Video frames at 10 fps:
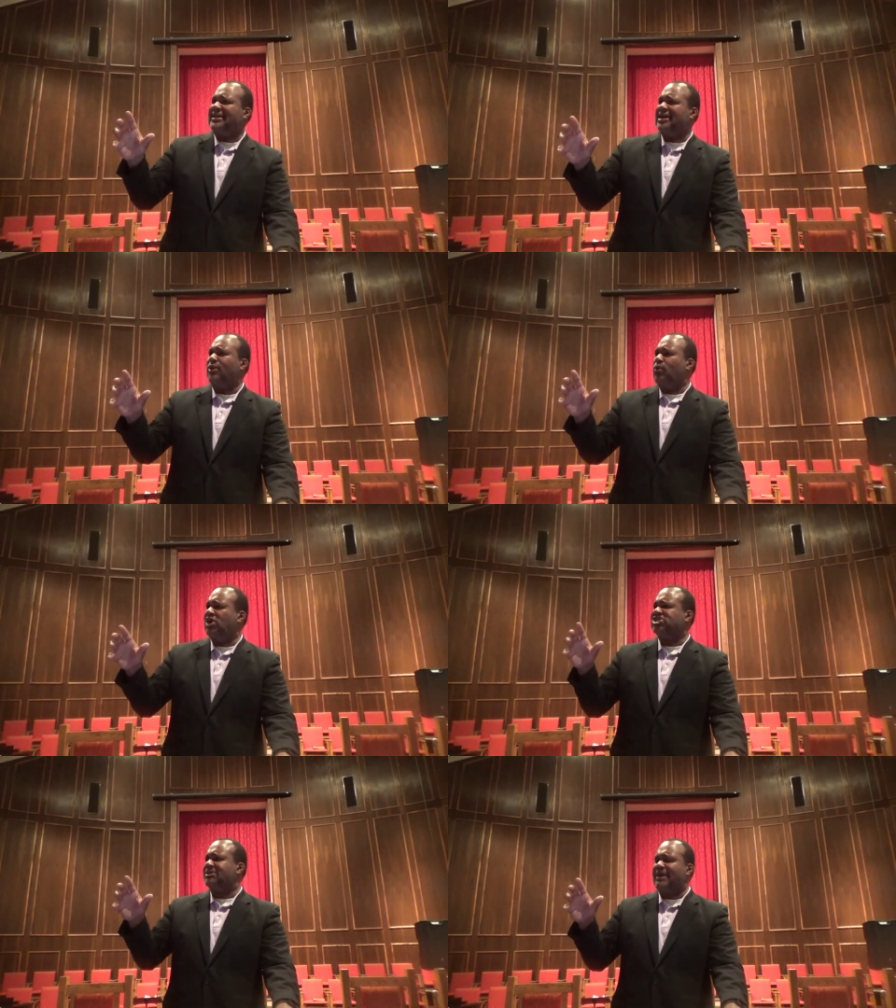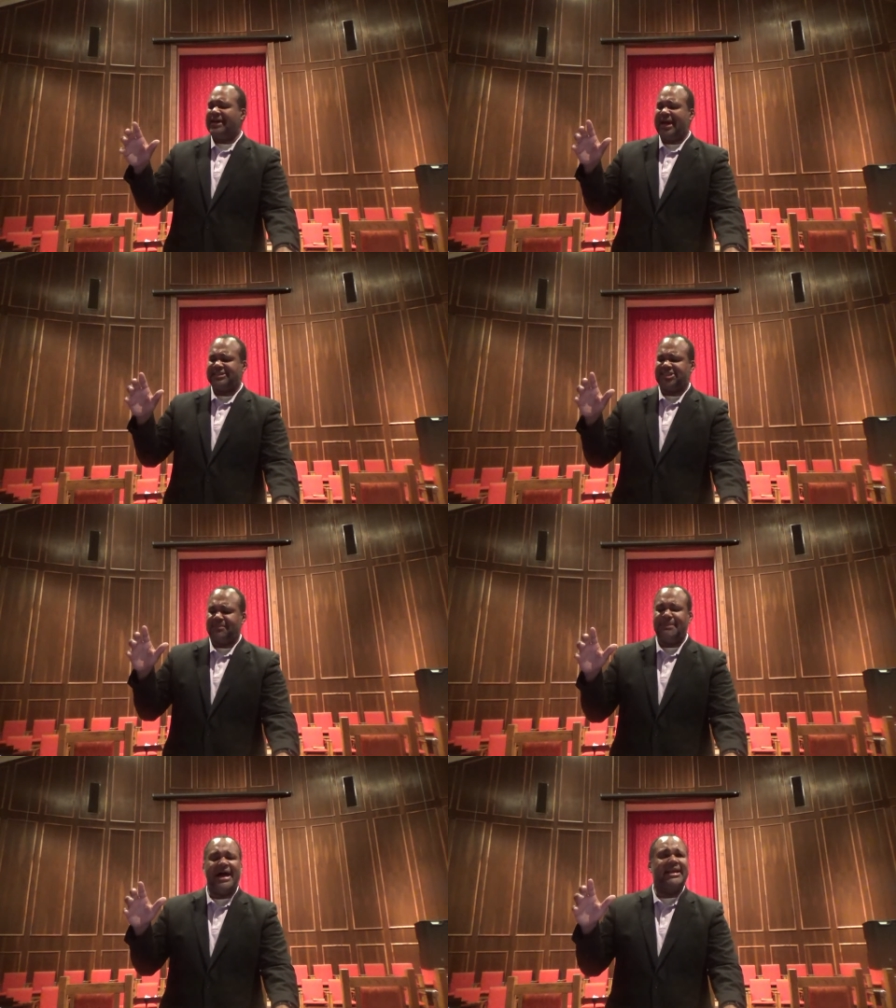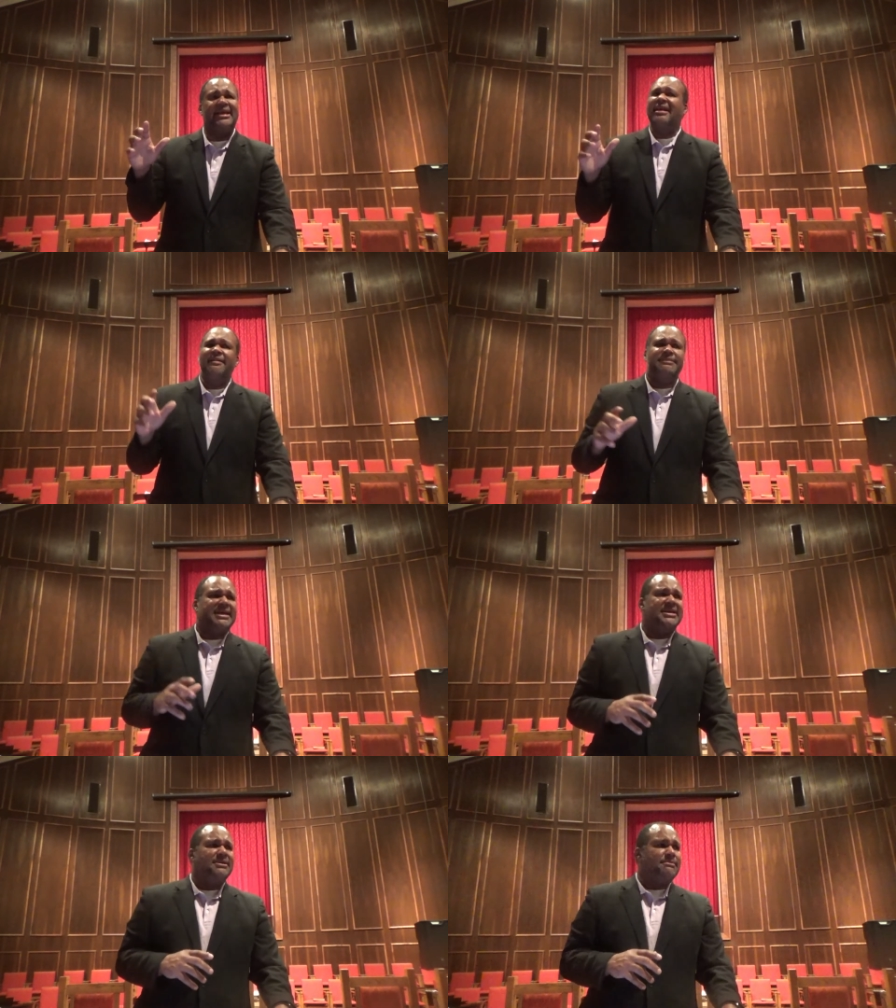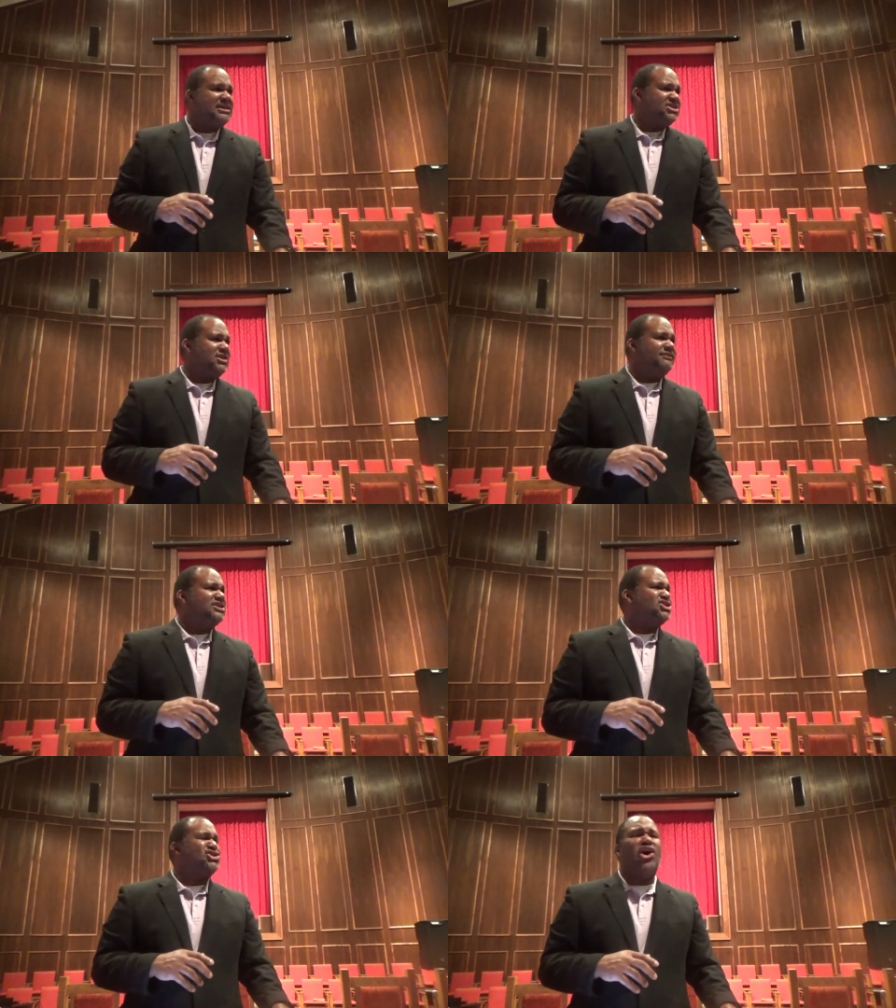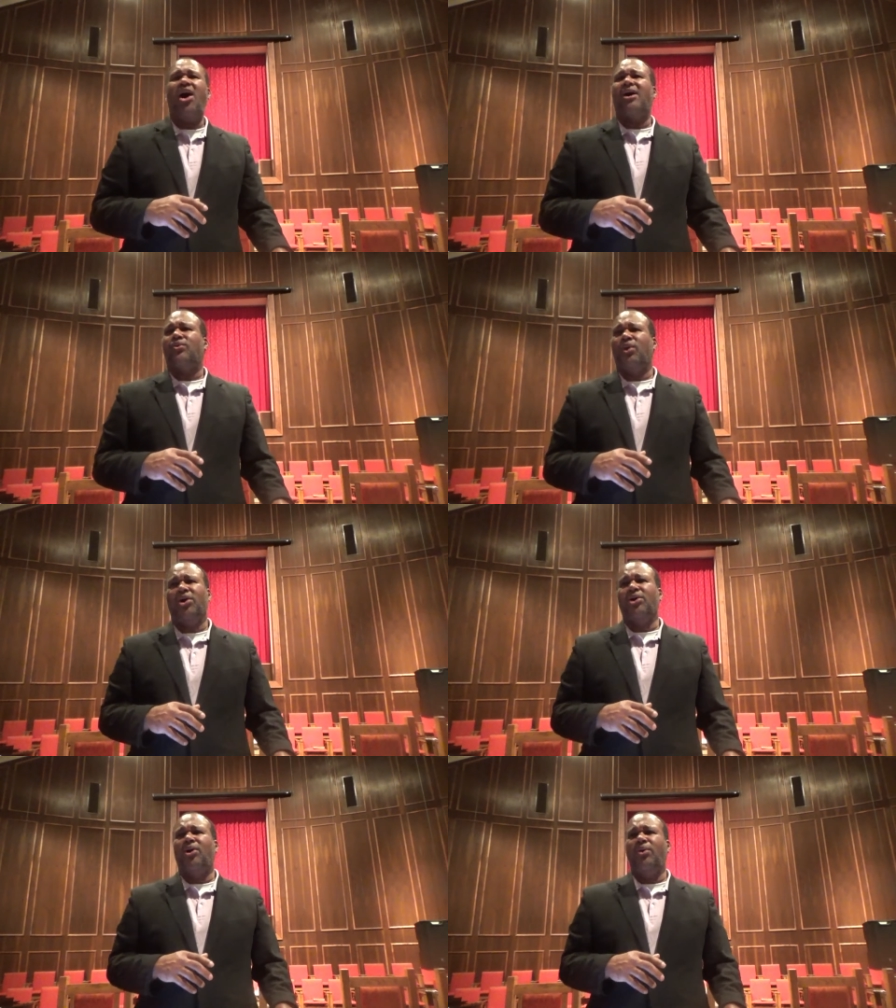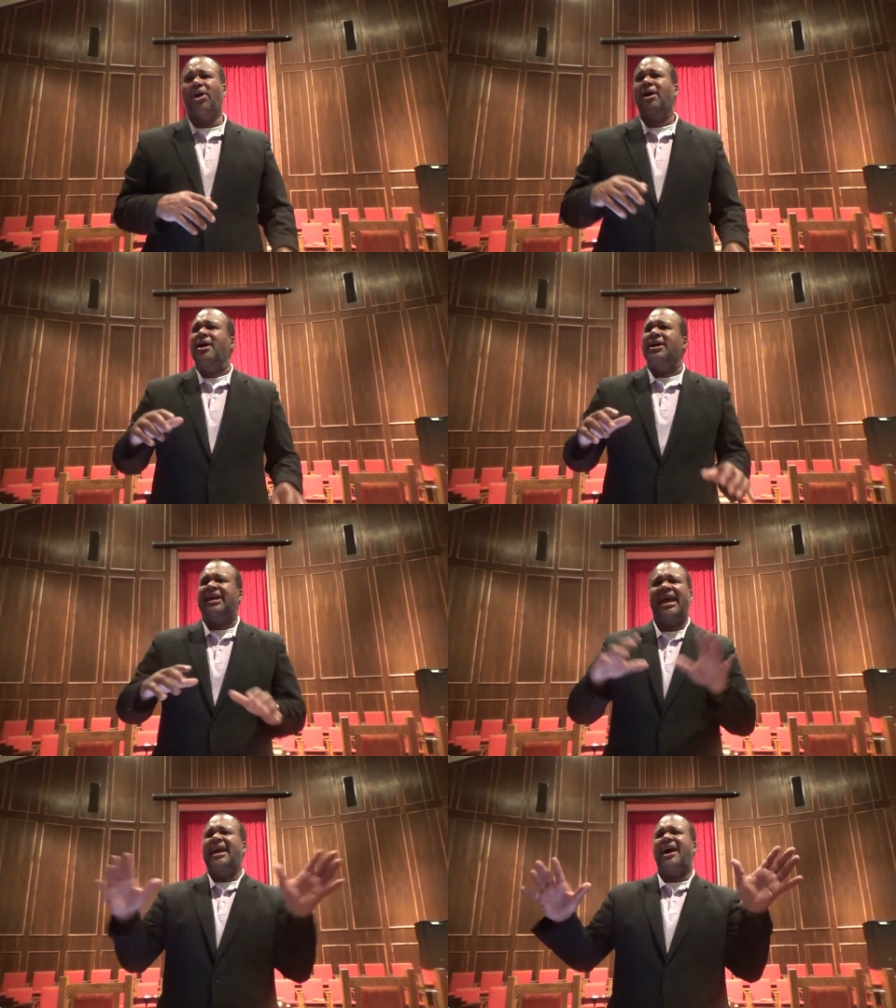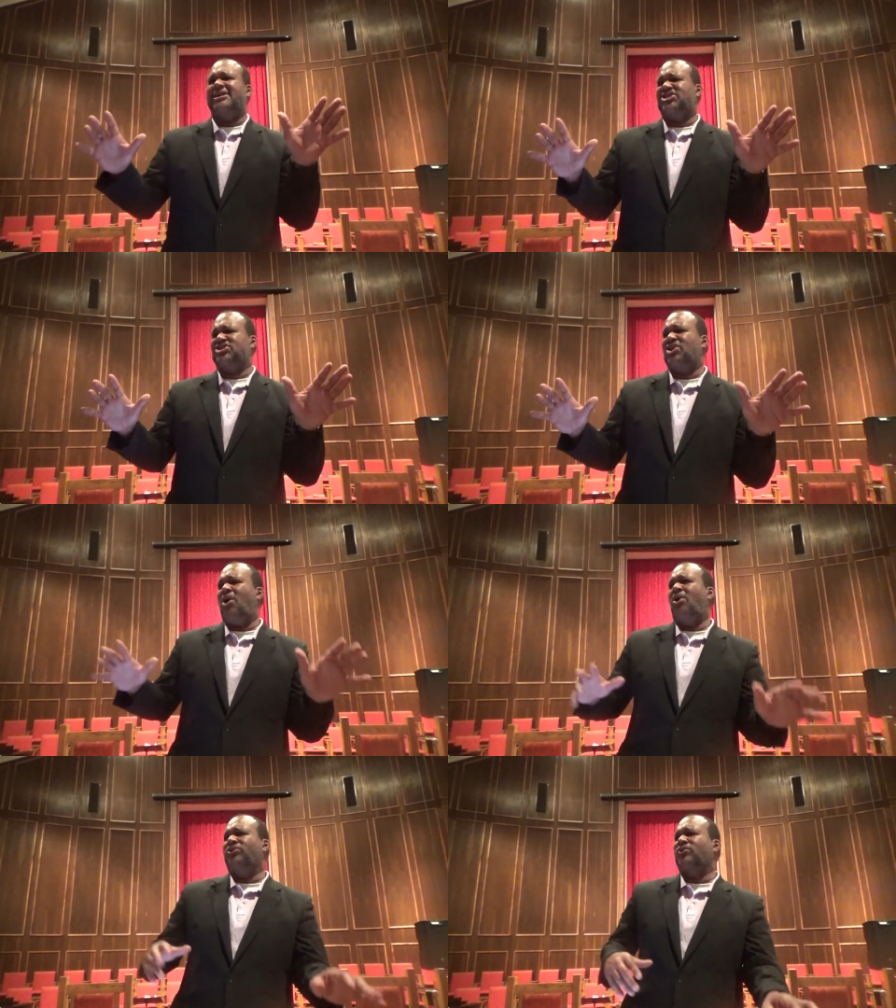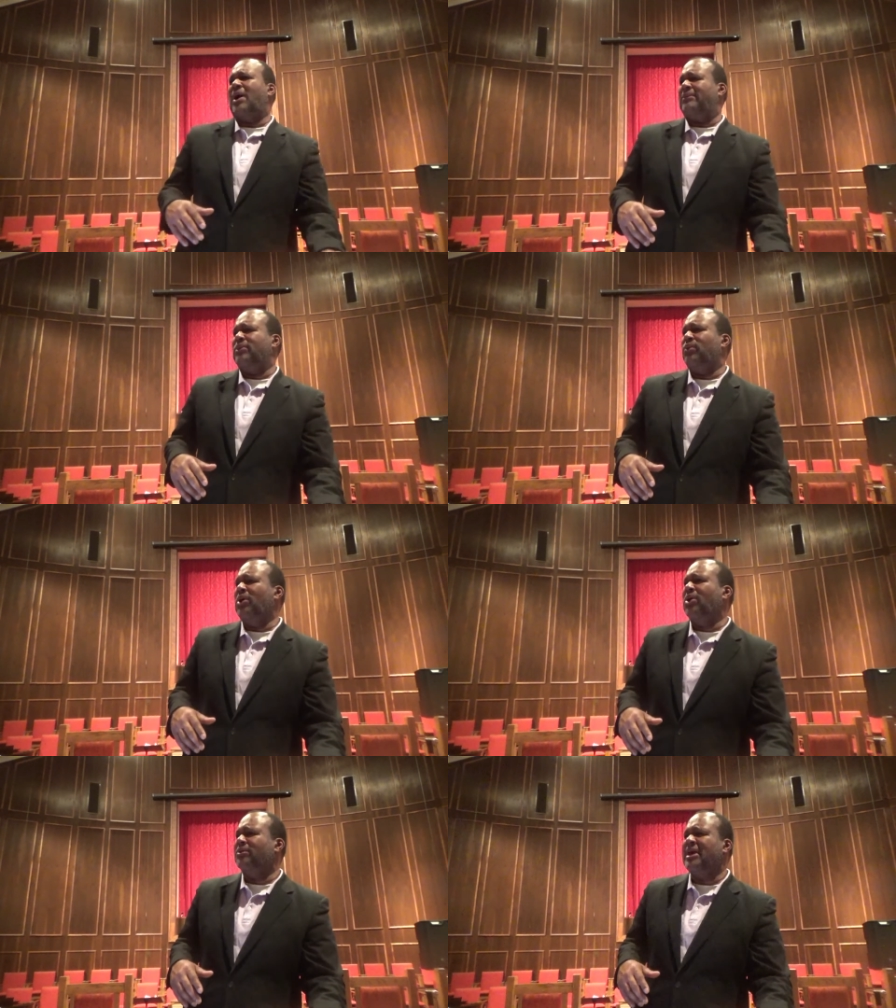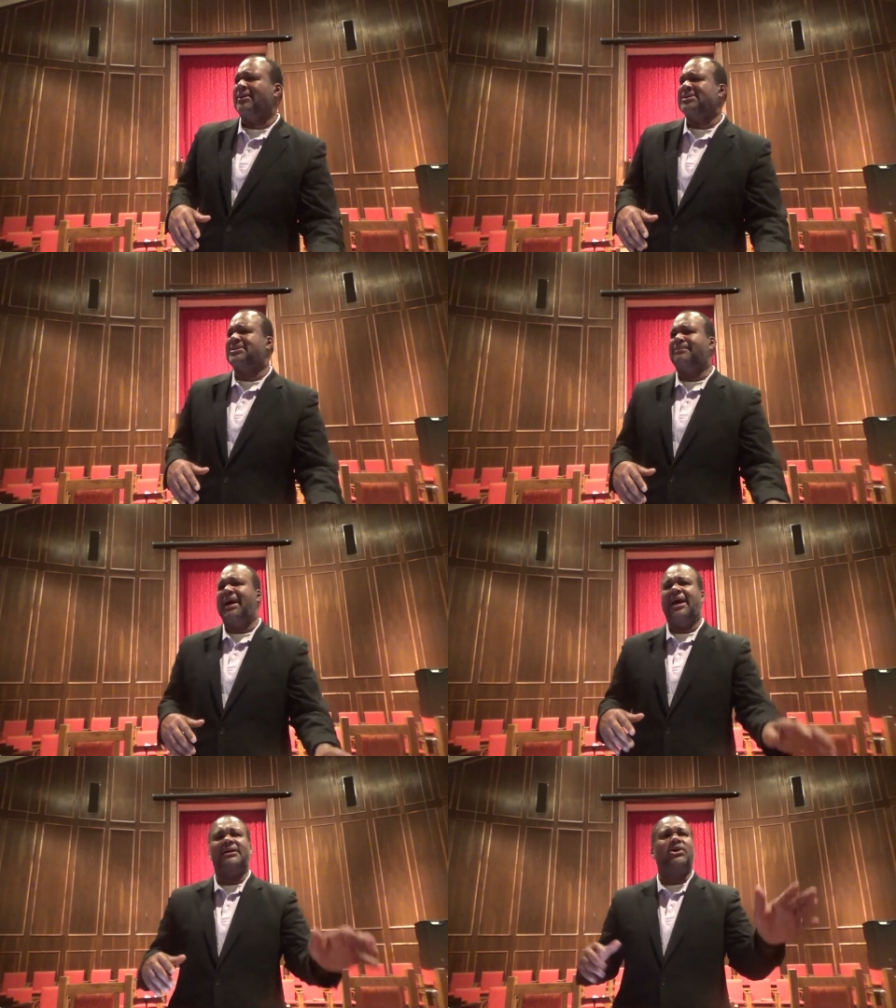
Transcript: that'll worship. I got somebody that in the midst of this dark world where chaos is all throughout the world, there is a man